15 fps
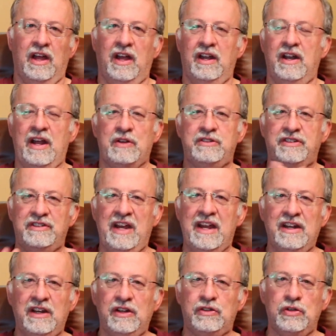an
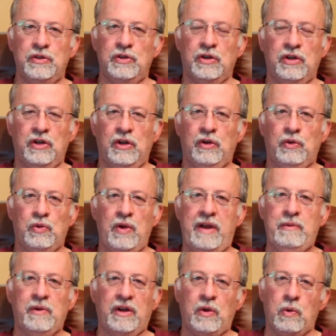outstanding tuner,
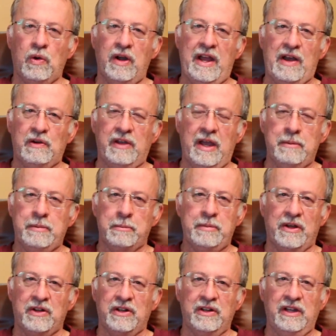great record out
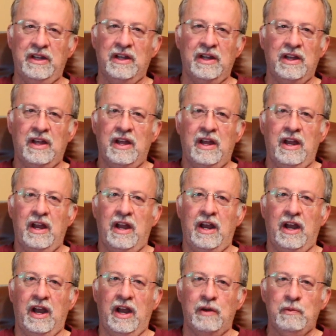capability,
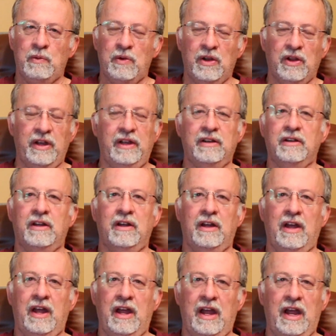and really
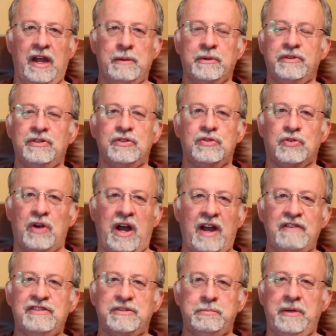able to
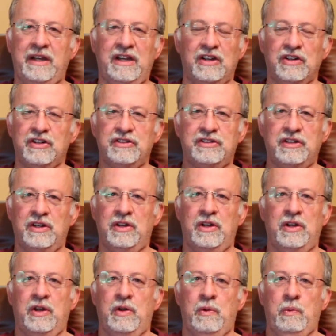drive speakers
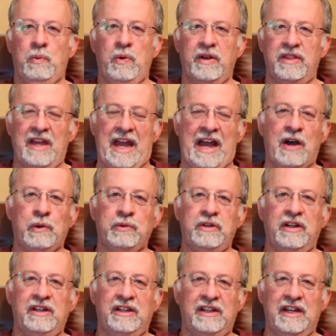without
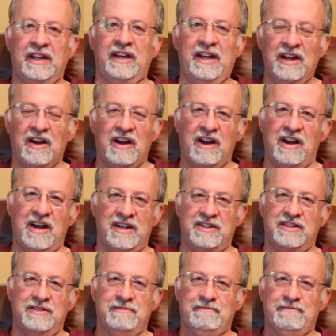getting hot.